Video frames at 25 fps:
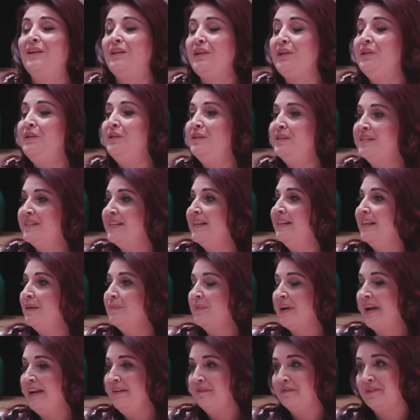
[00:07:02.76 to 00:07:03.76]
you
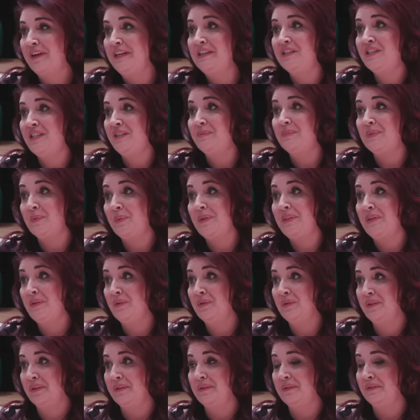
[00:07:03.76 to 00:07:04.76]
celebrate friendships with
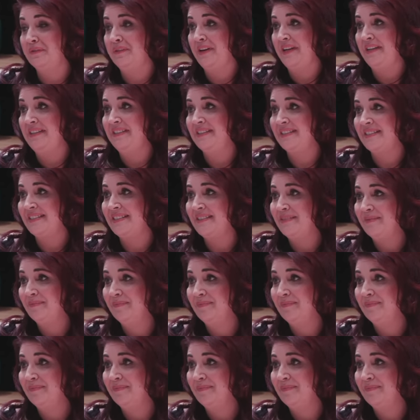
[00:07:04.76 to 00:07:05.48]
your girlfriends?